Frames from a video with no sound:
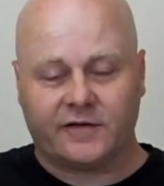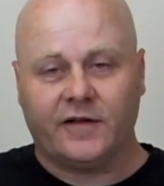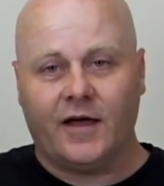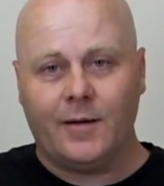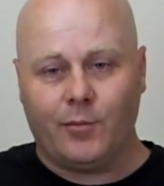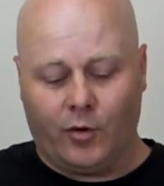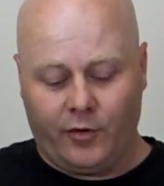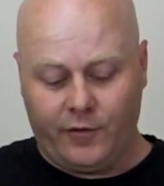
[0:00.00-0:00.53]

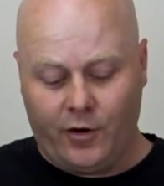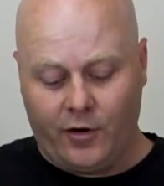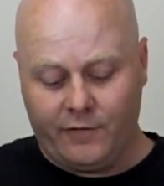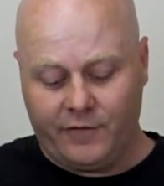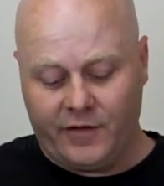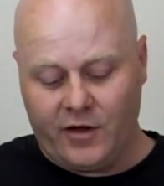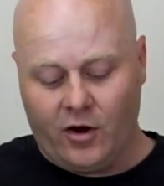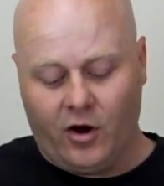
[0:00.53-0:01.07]
tape
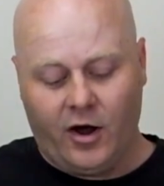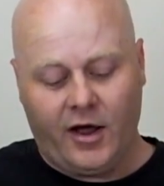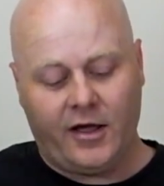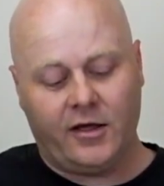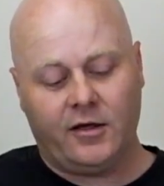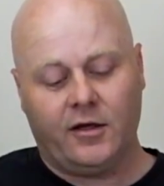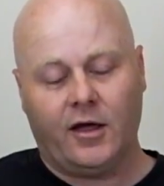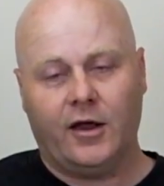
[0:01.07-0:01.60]
over the
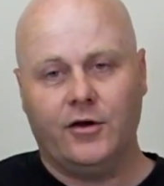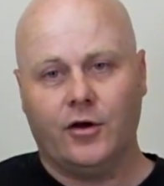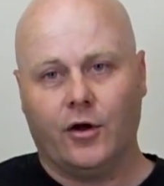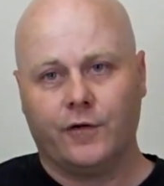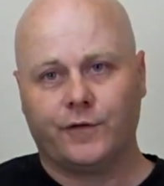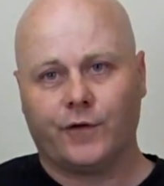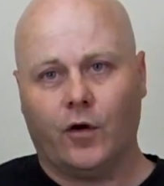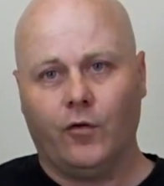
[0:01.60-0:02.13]
eye and
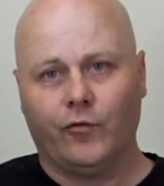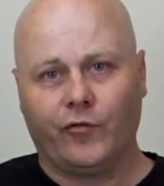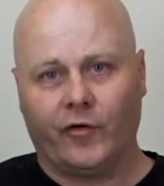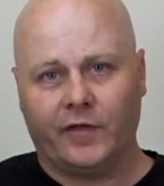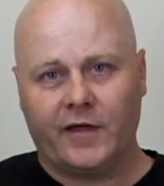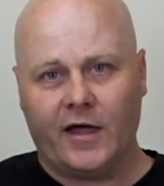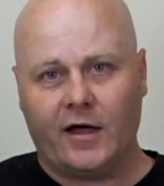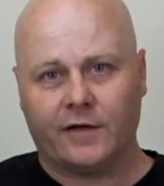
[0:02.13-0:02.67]
nose holes
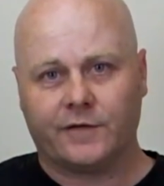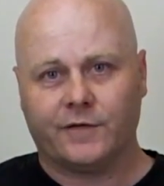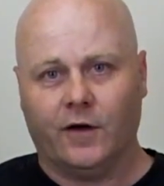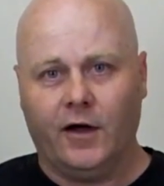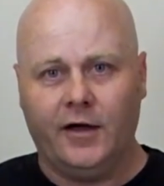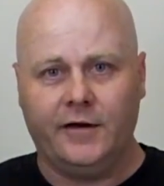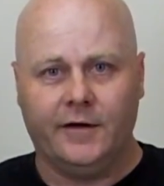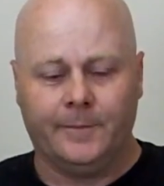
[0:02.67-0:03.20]
on the
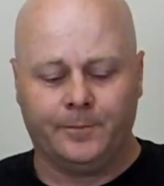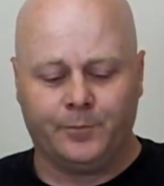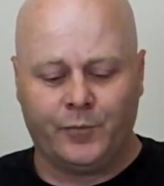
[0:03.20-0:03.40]
outside,